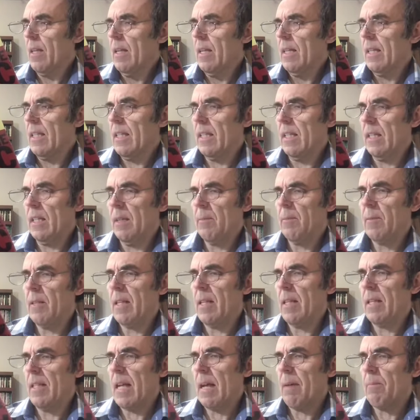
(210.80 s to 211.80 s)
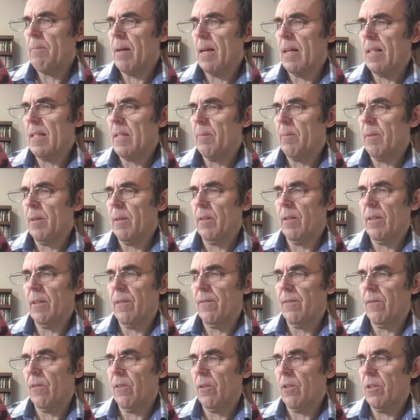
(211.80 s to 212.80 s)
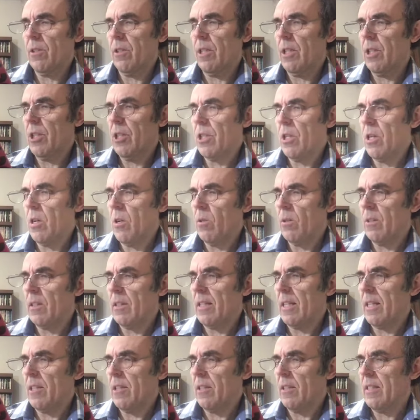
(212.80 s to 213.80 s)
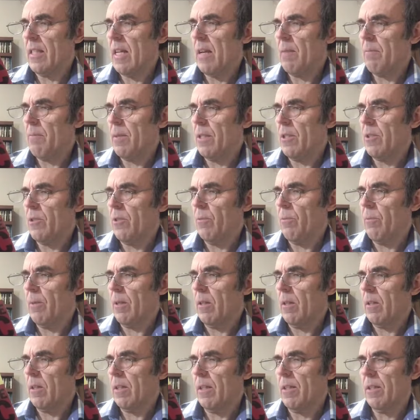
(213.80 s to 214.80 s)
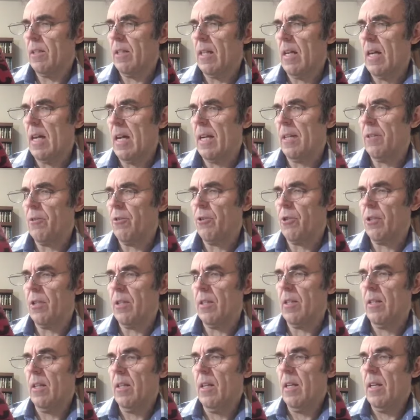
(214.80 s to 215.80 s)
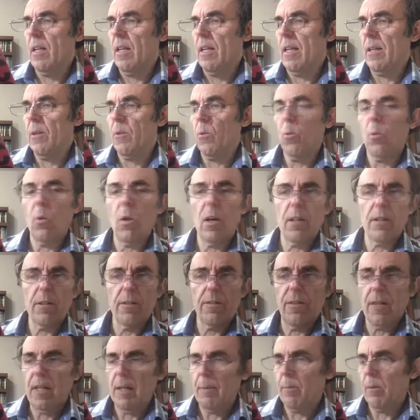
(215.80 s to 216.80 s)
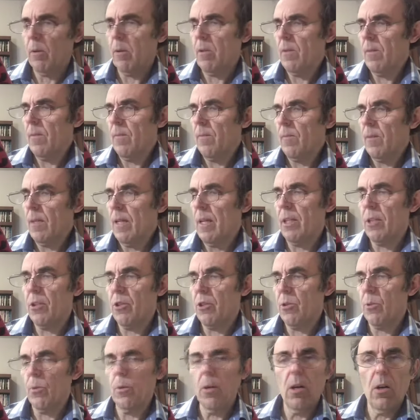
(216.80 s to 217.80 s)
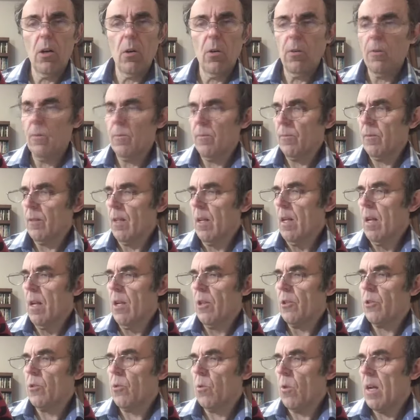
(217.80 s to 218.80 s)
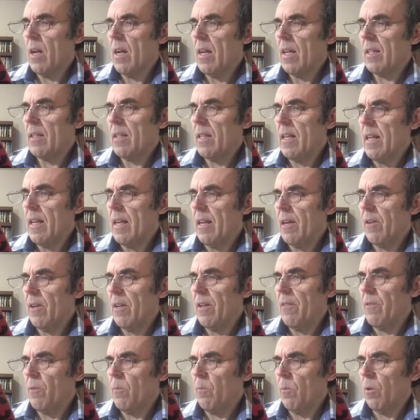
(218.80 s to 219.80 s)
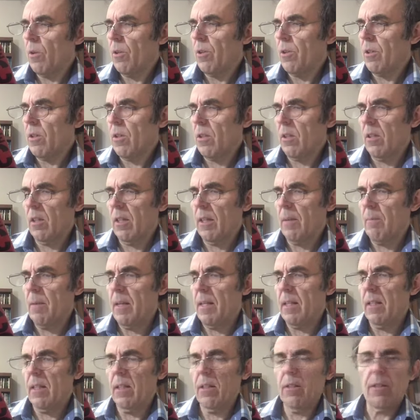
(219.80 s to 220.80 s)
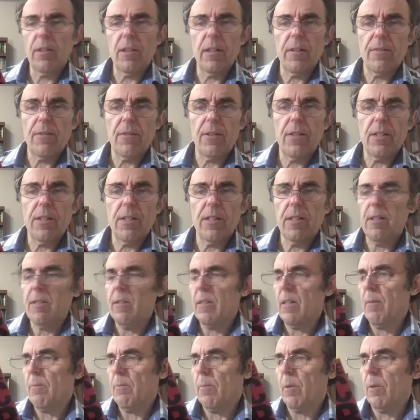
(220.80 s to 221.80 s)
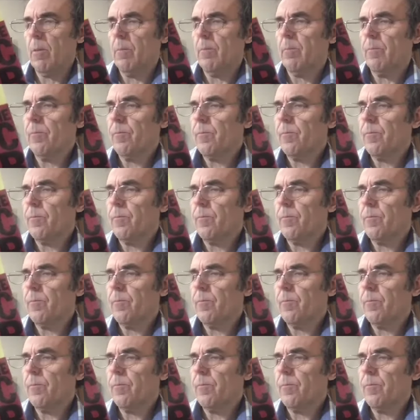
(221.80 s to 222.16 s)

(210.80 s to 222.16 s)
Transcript: He eliminated that possibility first. He showed that they could not be due merely to the hydrogen in water vapor, H2O. Drying the air even more thoroughly made little difference in their number.